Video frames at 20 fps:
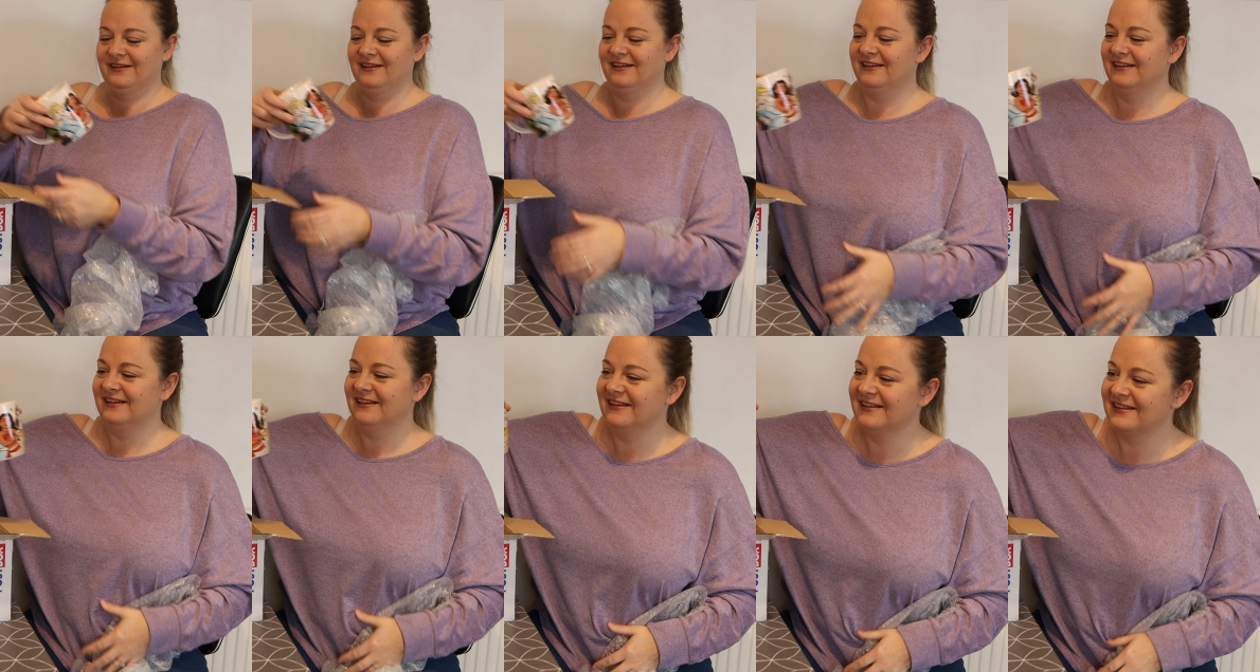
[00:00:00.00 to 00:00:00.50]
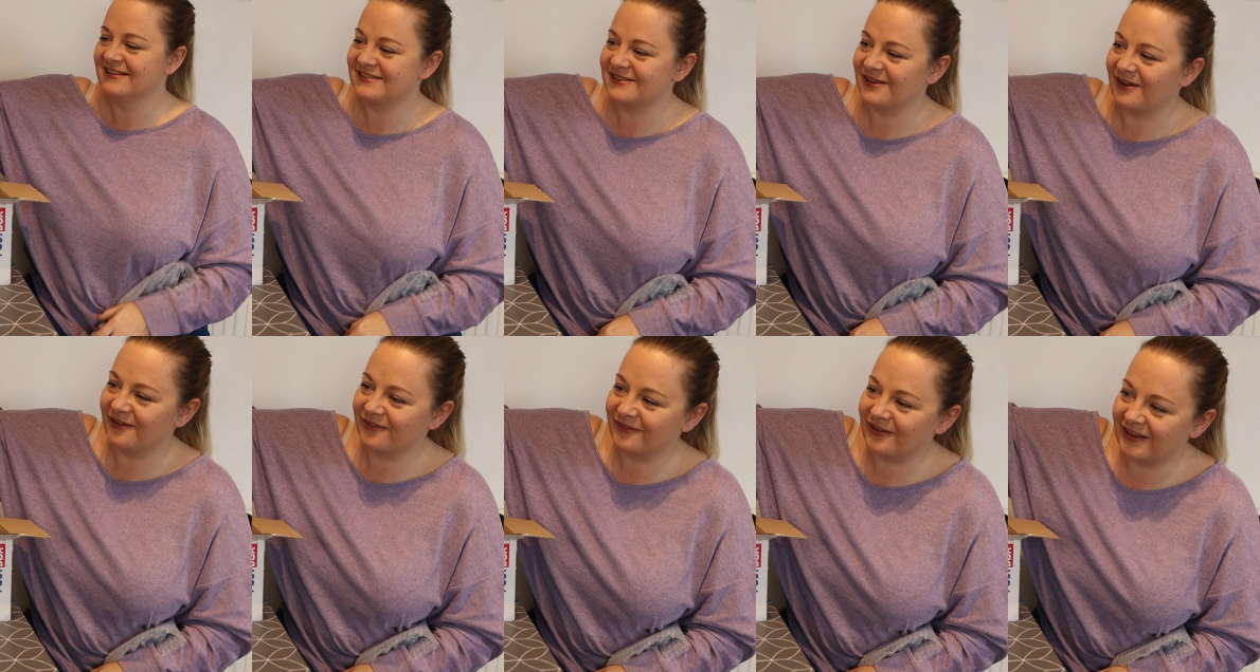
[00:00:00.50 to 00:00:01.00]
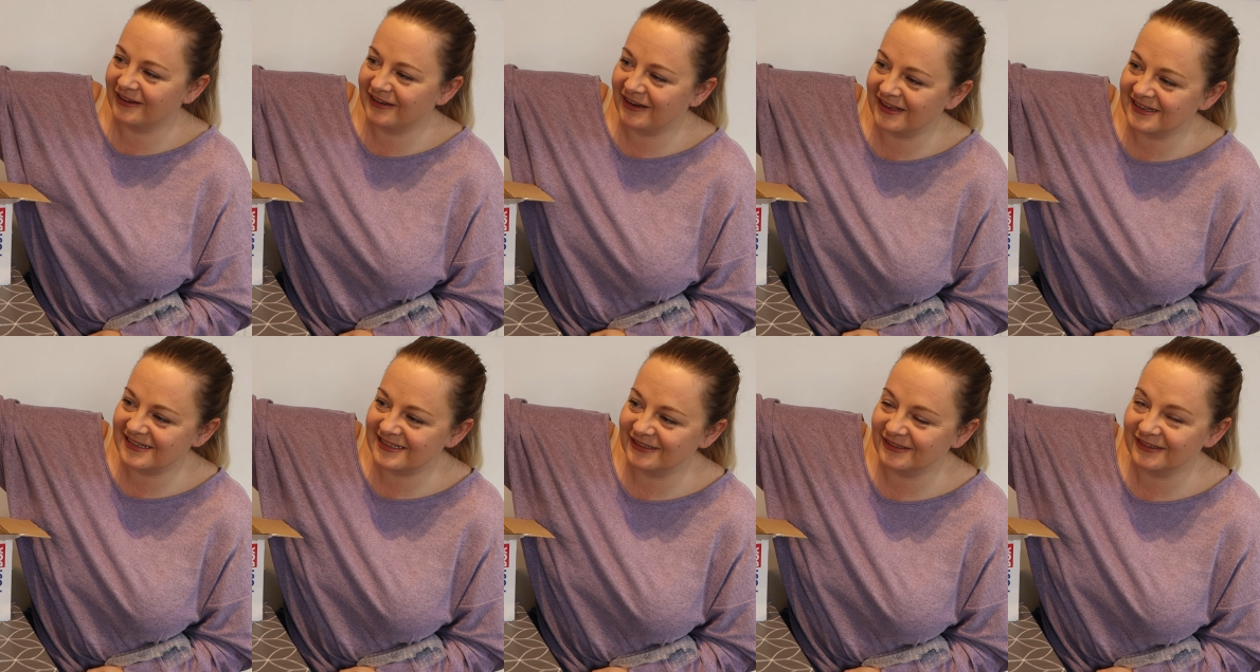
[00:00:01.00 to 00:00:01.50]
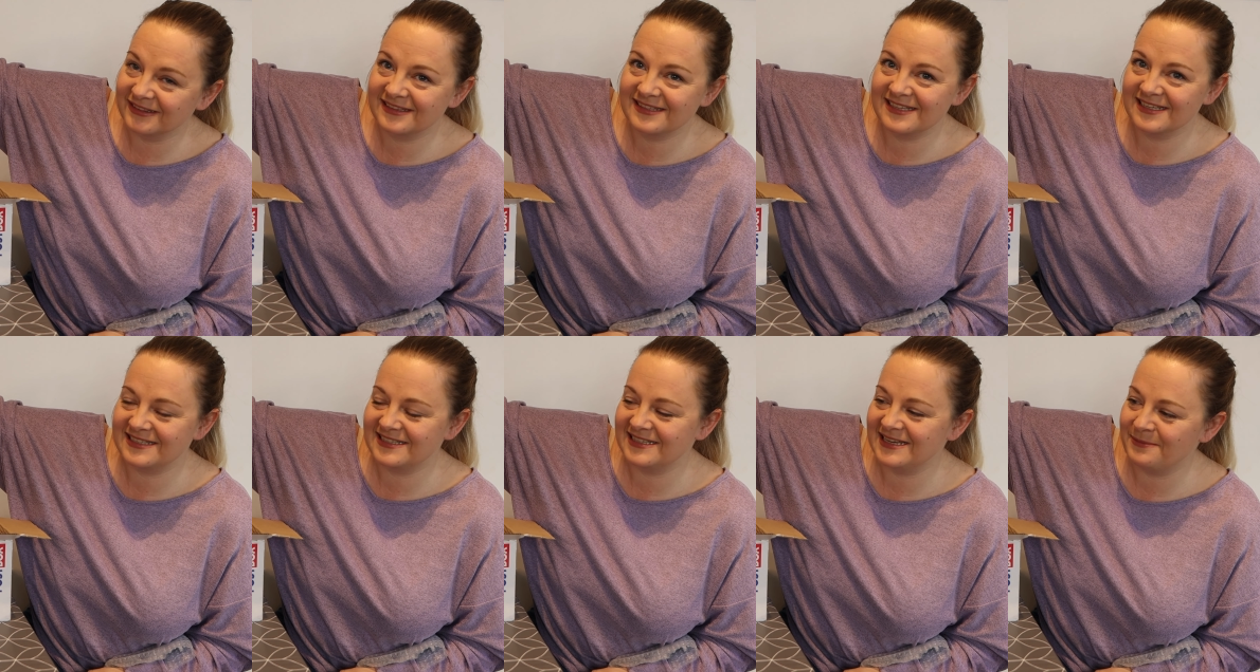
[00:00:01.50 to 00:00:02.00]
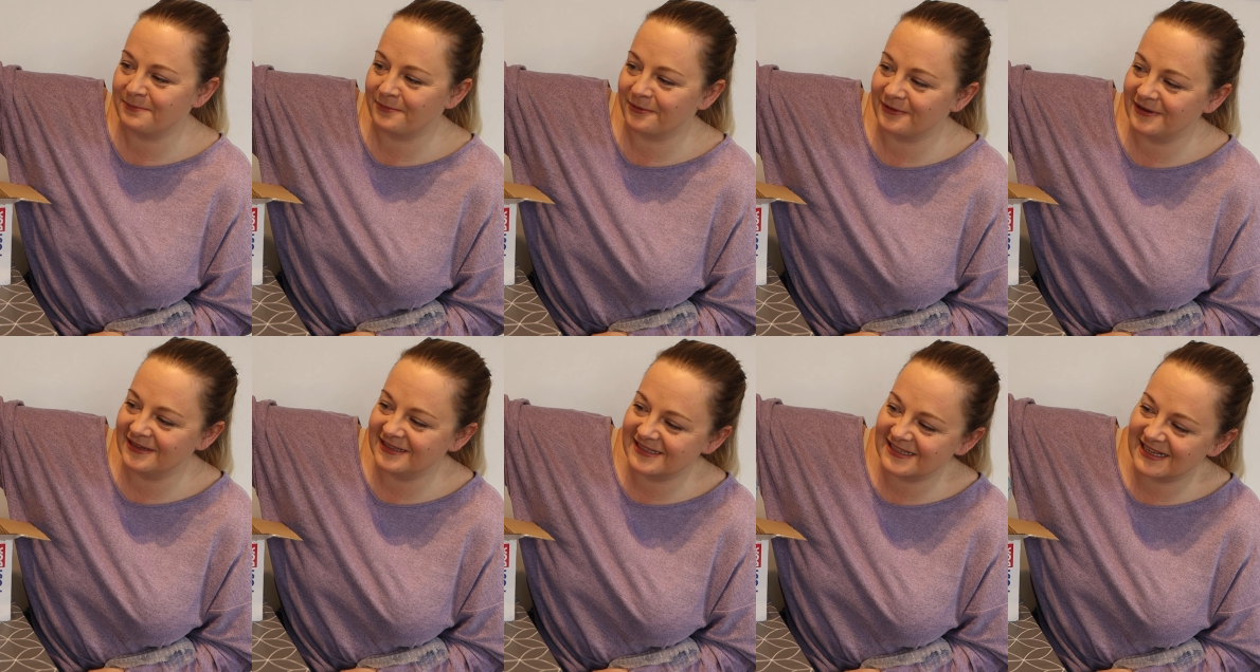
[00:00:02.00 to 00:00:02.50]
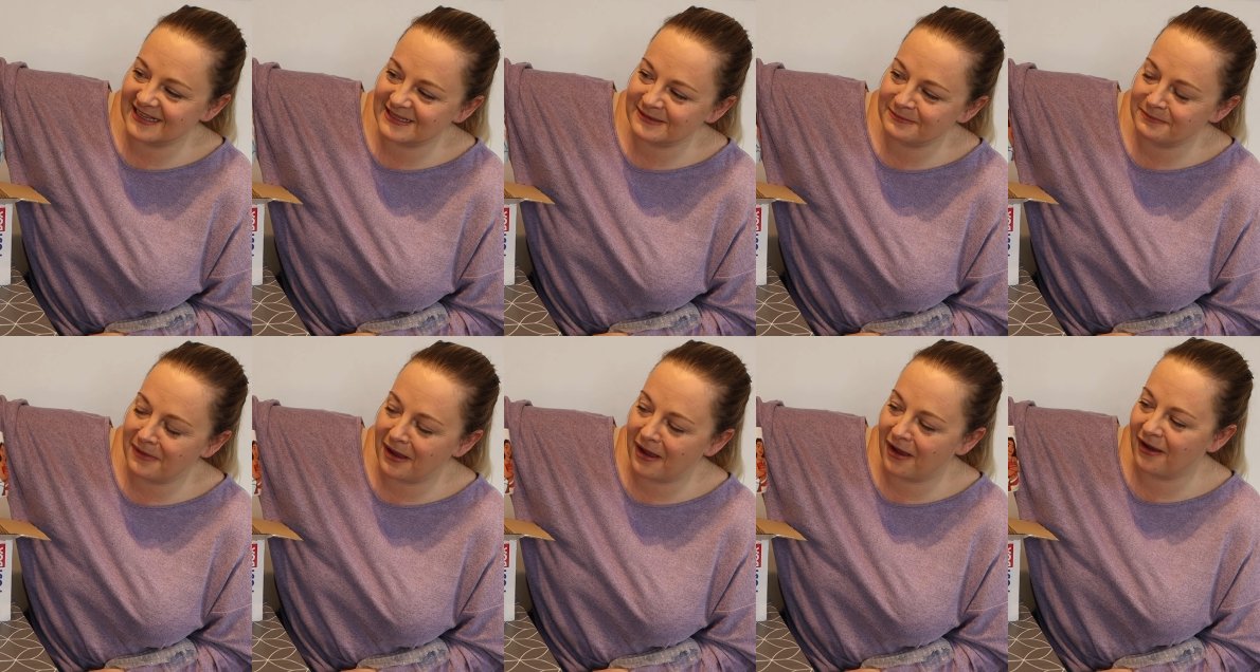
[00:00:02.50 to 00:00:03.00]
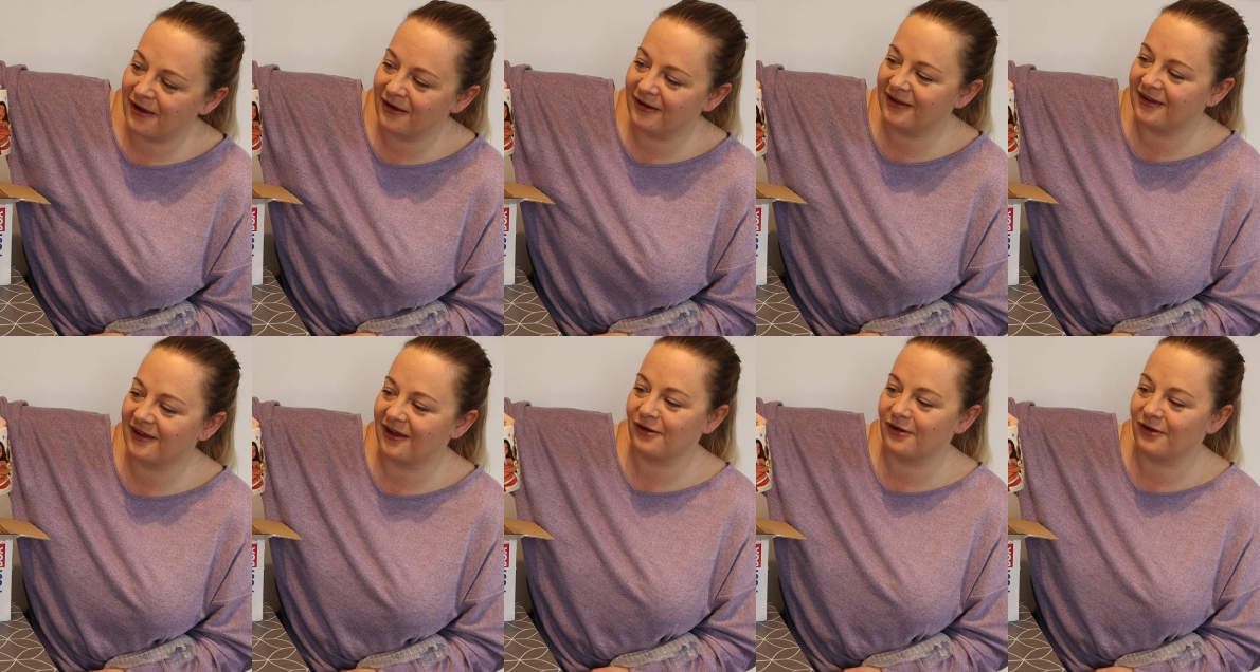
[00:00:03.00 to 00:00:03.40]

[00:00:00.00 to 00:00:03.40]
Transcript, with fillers: So I've got a nice little Disney princess mug.